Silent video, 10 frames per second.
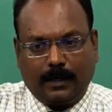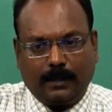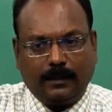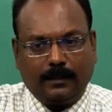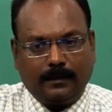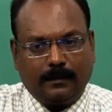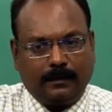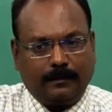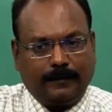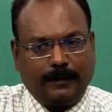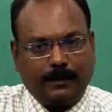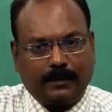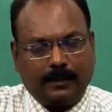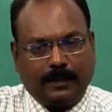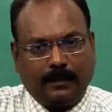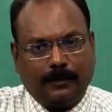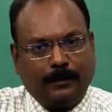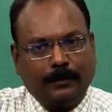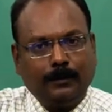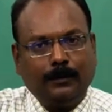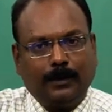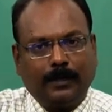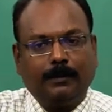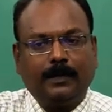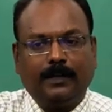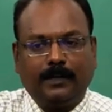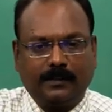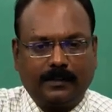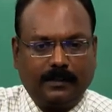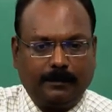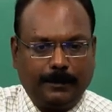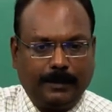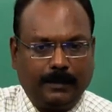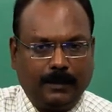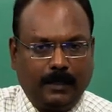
And then the uh, famous dialogue, you never understand me.